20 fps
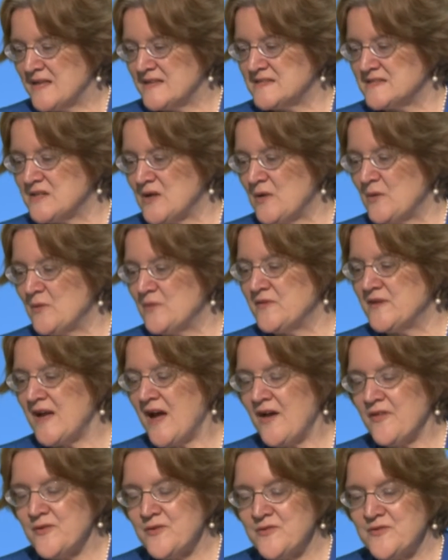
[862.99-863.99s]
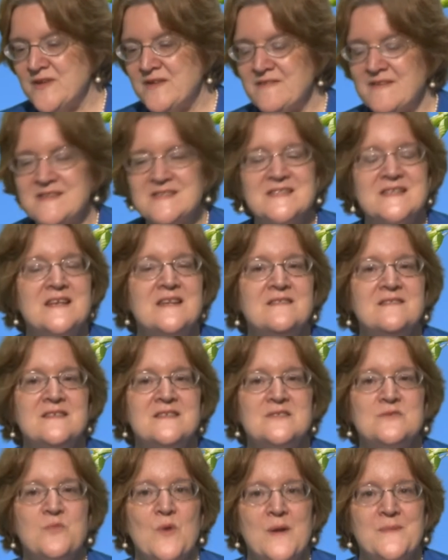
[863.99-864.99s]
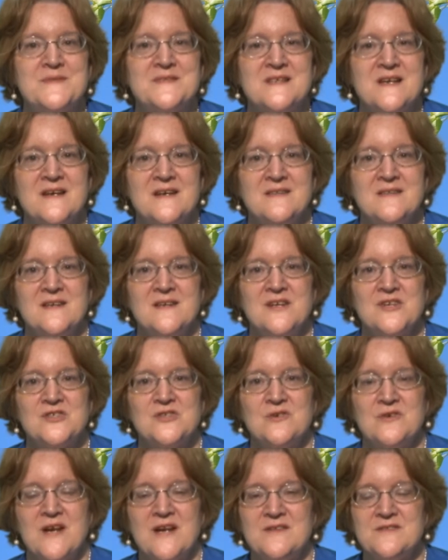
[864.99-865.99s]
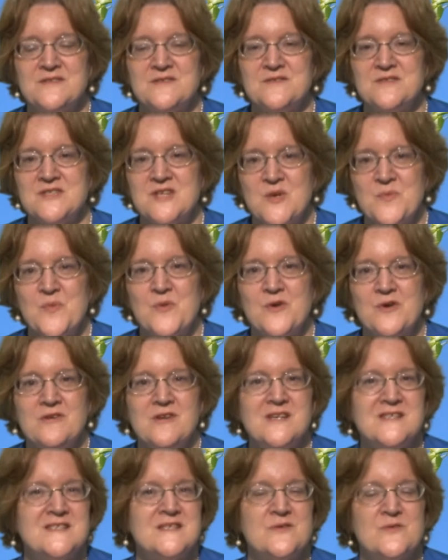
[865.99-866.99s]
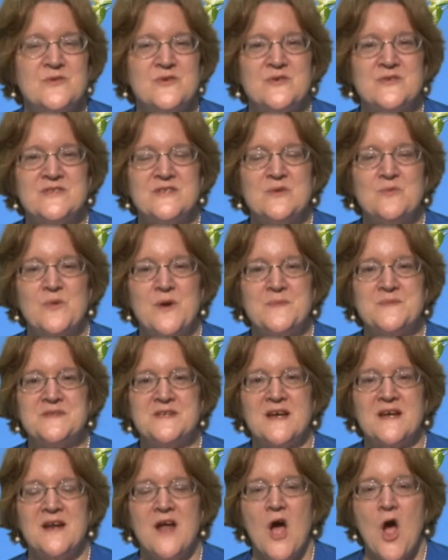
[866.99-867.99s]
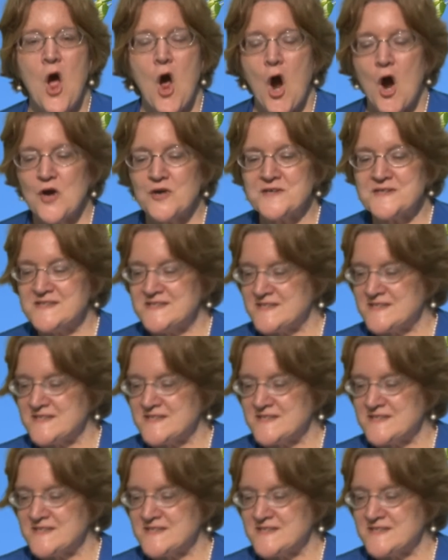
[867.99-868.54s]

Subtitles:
So the other thing that's in this website, the National Council of State Board of Nursing website, are